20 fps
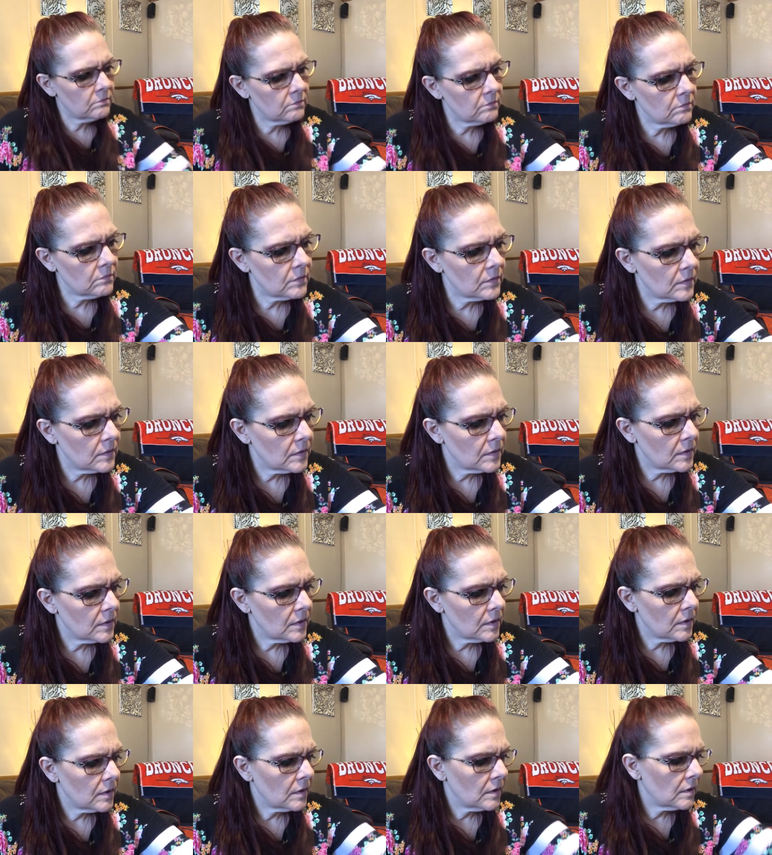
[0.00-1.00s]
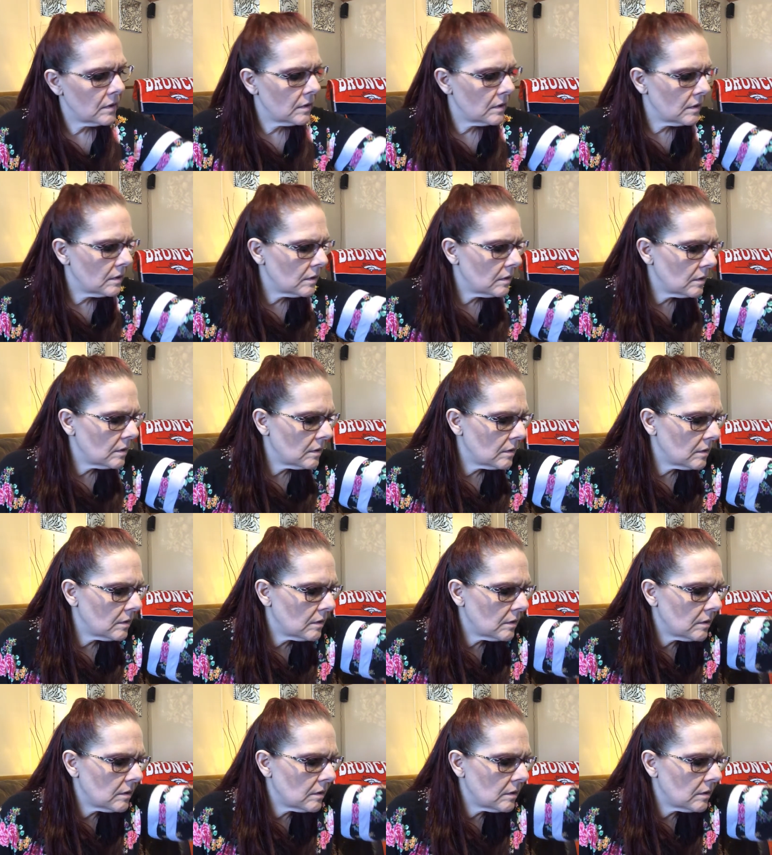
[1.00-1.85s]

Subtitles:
No one is speaking in this clip.